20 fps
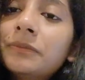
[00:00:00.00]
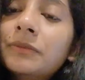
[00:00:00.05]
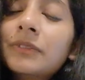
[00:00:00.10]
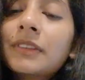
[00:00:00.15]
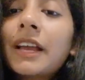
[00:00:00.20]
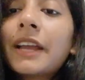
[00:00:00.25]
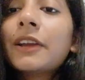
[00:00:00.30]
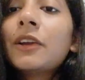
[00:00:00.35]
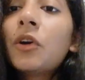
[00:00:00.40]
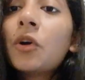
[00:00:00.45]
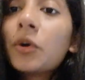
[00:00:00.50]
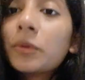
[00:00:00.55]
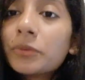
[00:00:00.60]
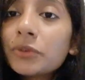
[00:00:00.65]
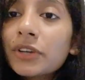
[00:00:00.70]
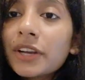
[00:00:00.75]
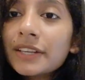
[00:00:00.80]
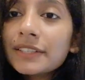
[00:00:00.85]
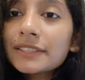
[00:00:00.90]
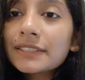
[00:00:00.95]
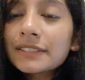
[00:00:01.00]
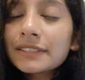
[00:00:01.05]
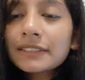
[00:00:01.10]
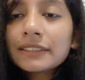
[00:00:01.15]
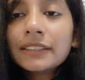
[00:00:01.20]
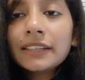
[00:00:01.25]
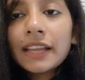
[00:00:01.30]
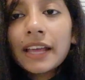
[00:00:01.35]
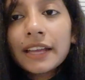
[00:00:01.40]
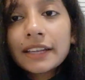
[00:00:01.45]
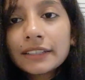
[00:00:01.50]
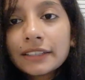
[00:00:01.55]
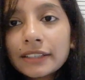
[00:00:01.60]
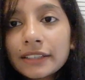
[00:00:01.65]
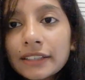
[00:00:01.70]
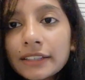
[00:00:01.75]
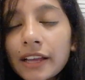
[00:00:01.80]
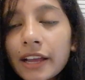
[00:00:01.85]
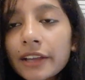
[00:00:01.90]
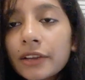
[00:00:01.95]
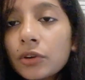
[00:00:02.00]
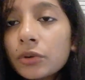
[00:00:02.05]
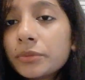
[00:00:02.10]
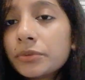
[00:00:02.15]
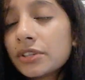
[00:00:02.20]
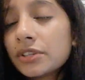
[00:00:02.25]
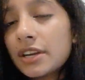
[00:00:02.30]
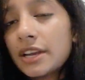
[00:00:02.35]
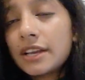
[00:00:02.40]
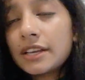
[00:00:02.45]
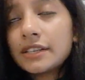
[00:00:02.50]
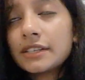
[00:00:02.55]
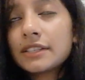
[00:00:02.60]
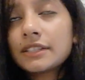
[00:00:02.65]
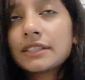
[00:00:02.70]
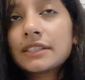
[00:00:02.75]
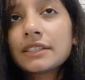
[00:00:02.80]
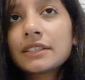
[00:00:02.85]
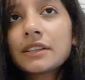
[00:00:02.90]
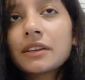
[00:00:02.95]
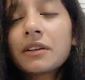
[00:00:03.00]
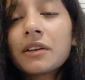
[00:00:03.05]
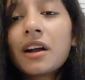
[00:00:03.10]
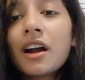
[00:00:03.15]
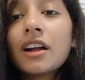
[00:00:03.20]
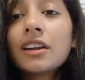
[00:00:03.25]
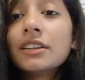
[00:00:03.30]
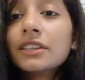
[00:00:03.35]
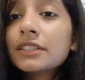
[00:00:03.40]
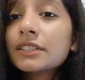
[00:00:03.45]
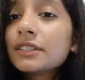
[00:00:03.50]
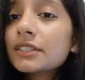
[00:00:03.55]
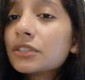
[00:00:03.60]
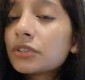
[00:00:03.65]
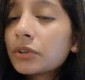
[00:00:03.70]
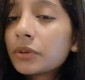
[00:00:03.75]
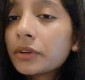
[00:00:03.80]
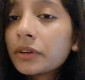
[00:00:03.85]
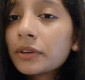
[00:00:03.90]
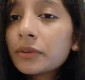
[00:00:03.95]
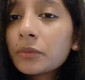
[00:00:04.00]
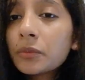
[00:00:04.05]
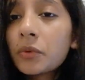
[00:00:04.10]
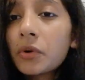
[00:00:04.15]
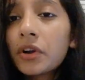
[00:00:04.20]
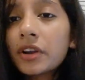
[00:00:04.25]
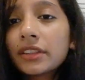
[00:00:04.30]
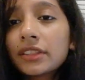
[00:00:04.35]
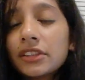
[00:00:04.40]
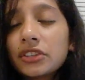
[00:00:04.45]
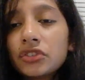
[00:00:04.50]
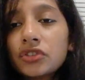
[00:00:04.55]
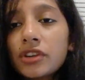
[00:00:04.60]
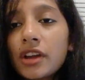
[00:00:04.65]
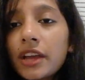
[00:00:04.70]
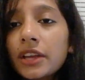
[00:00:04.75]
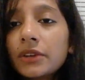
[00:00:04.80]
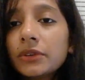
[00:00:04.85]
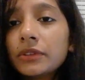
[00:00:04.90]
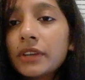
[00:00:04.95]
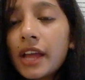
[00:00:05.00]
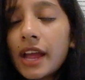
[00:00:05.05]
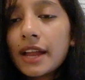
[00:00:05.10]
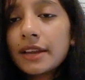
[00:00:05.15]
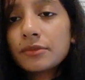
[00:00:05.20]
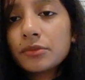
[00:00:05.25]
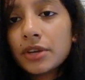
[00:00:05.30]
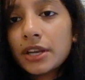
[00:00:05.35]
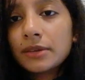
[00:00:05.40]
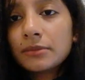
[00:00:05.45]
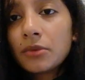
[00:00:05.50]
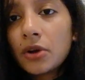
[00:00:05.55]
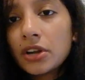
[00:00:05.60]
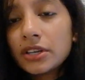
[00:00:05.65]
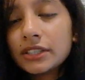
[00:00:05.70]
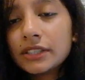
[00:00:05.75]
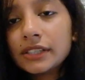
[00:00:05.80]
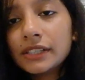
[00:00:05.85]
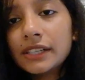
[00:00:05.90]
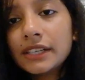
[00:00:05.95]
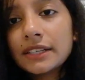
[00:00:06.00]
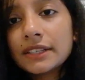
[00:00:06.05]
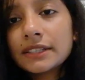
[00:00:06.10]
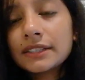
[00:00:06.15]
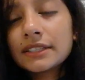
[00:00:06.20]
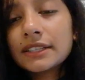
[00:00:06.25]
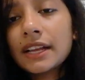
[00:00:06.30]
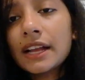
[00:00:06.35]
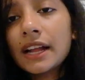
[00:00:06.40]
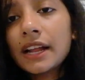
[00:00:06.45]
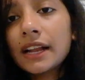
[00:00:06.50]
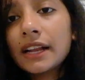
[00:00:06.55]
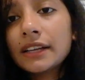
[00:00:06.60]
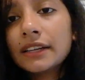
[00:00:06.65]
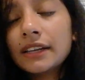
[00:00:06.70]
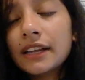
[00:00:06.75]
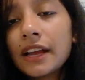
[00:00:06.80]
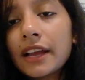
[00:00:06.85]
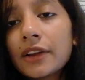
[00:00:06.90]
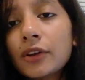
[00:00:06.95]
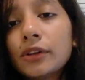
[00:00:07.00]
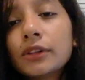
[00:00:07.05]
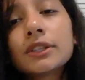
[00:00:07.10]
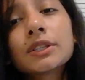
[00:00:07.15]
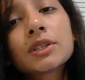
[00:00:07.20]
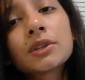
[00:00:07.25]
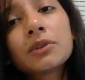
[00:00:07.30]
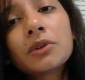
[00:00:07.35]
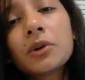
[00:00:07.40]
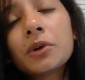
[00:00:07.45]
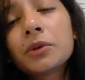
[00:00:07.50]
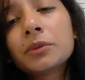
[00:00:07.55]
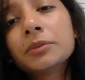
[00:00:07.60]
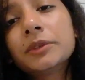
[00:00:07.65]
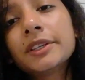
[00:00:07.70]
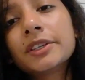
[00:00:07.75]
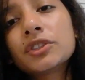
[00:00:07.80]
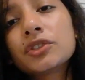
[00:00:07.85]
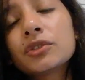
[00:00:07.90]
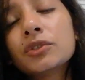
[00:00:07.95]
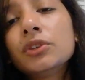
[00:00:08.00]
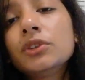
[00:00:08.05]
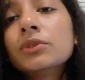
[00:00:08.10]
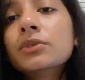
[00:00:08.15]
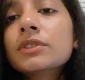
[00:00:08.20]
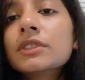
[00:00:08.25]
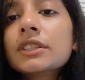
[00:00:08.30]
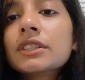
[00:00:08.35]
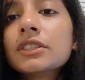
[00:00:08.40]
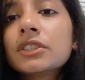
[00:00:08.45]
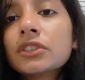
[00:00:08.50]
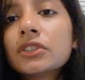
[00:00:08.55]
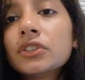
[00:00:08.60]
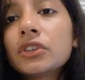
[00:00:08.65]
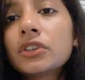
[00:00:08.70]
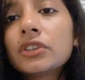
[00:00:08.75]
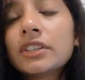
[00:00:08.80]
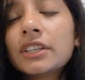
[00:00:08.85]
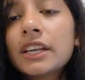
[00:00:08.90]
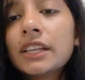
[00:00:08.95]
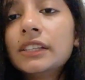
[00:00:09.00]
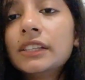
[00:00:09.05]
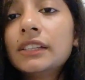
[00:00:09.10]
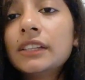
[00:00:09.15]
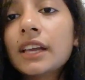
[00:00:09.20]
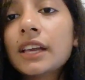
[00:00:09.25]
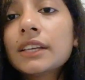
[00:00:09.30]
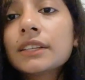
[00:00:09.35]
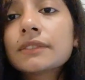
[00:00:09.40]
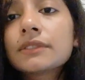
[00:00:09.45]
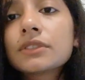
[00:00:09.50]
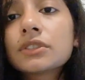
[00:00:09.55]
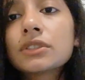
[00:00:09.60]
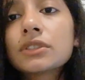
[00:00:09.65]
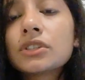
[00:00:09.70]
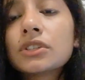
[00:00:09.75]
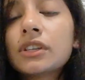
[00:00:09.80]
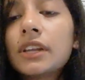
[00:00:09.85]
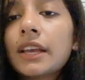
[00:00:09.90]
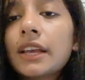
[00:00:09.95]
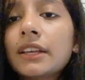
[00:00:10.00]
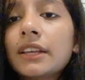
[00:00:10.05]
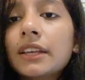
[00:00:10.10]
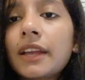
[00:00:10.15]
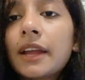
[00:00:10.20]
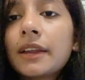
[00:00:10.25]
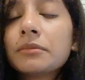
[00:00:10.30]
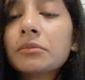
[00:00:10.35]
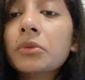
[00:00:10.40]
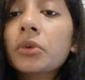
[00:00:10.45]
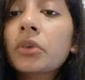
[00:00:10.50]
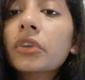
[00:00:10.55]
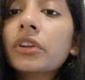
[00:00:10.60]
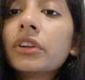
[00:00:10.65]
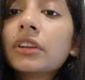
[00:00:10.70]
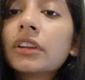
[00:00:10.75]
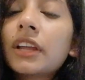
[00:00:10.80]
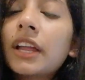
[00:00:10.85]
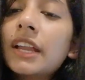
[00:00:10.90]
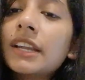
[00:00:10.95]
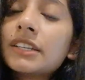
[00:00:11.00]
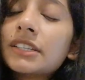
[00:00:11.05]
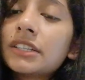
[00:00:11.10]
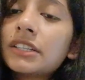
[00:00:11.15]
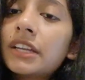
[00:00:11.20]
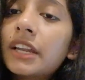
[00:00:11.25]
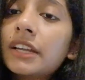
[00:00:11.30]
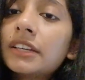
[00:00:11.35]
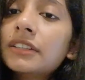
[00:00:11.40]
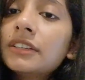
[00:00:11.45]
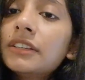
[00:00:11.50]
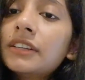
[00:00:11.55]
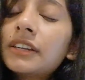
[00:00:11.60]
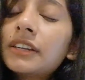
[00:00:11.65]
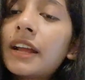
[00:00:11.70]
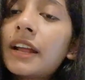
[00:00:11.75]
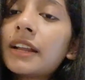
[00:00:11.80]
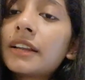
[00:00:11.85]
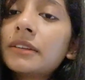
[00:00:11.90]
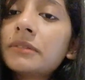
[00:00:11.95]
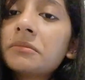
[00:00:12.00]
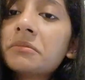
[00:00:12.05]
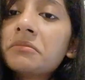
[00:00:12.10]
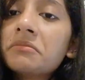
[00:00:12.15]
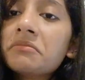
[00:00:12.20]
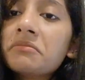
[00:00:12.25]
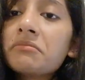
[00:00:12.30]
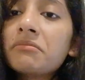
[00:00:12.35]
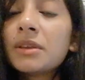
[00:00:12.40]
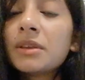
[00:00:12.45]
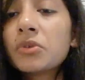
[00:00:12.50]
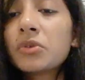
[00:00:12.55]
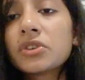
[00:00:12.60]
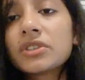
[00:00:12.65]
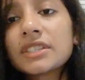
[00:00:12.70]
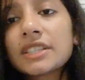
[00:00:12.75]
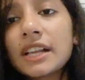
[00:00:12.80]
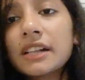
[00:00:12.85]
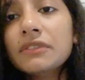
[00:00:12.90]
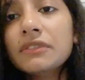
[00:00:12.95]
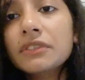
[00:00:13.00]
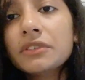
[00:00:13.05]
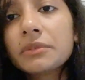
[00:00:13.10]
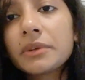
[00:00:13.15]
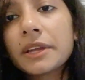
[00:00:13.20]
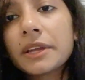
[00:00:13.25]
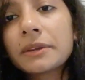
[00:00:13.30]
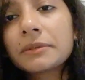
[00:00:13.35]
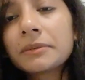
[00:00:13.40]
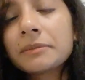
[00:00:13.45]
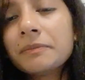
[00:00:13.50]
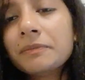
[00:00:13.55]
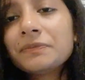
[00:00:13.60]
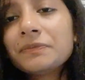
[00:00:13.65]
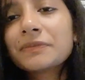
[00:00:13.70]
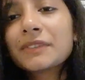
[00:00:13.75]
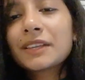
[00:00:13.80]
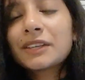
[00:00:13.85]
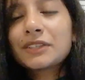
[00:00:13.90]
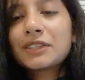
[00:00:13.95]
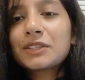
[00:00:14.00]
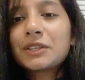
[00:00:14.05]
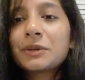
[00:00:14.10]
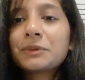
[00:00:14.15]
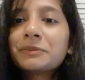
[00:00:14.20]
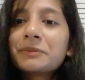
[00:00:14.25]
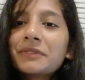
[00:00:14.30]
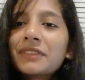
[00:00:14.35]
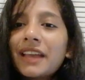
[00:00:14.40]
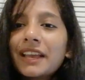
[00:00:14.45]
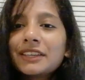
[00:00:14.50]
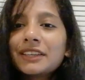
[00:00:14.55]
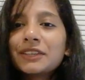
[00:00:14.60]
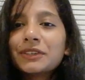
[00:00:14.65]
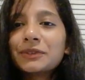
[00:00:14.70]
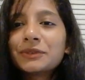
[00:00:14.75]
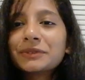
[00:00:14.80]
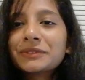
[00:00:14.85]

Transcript: I hope you guys liked it. I hope you guys understood what the Triune Hand Brain model is, and I also hope that you use it in your daily lives to like get more integrated and be more self-aware. So thank you.